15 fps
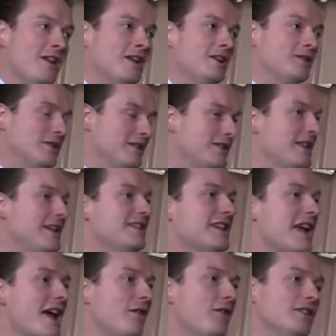So it's these
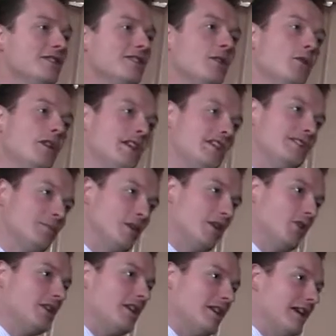areas that we need to be
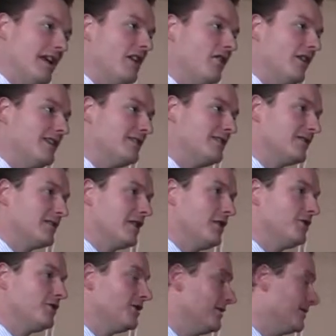looking at innovative
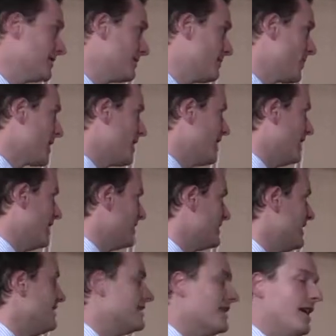solutions. And it's
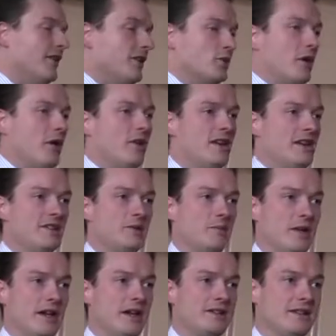these areas where we need to
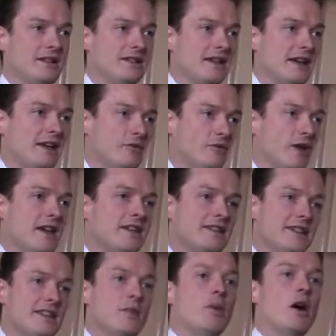be actually say,
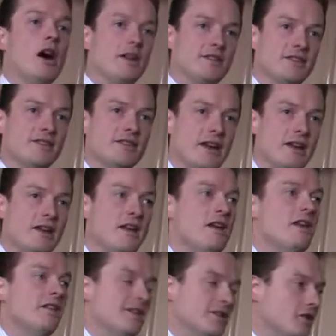raising the bar to say,
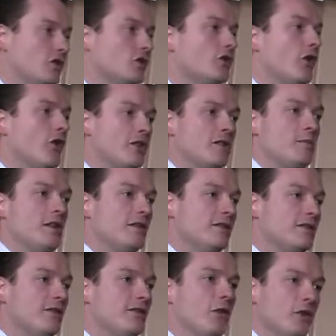there's a strong
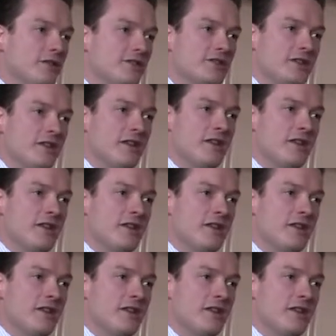community voice